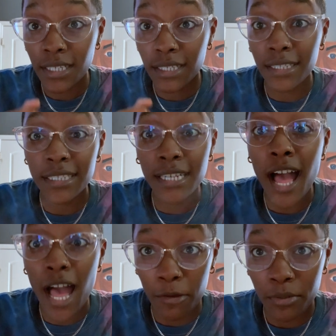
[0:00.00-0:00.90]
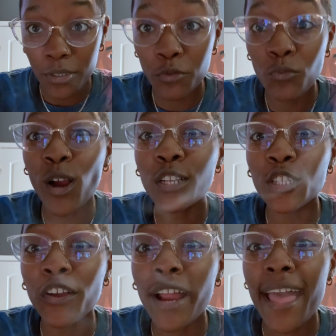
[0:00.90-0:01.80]
Good job. You
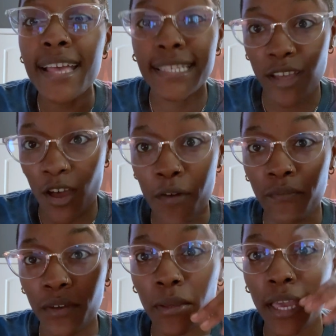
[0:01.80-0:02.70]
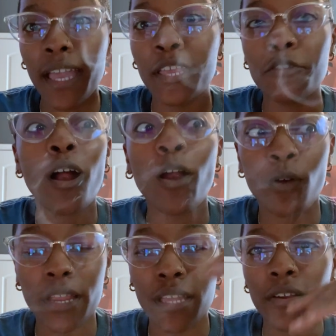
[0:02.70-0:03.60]
worked your ass off, okay? You are
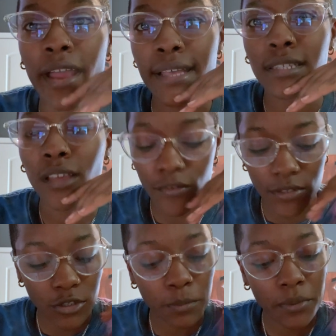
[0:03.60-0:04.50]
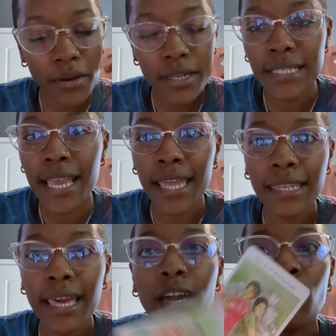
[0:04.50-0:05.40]
working your ass off. So Spirit is saying,
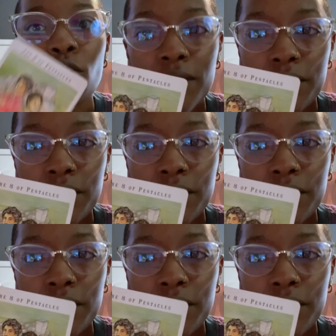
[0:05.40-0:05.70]
let go of